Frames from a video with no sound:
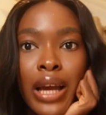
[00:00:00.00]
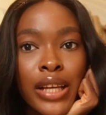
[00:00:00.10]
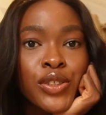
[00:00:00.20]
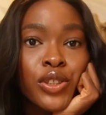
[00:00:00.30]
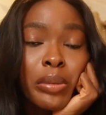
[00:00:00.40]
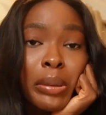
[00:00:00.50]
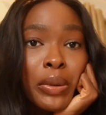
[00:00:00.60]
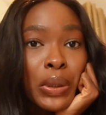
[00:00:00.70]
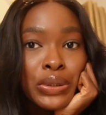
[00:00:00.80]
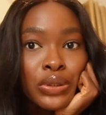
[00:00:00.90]
I actually don't remember
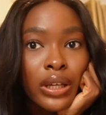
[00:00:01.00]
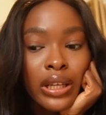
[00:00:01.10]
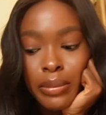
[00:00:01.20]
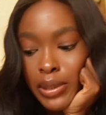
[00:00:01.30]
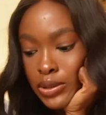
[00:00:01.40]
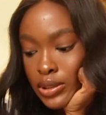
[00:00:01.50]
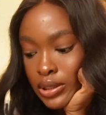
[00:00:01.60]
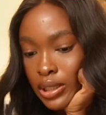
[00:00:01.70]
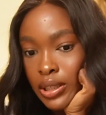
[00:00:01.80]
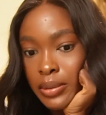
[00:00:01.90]
what I was talking about.
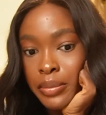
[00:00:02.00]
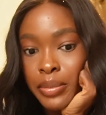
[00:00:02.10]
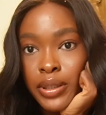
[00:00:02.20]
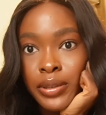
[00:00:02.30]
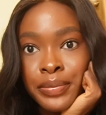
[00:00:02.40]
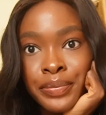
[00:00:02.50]
But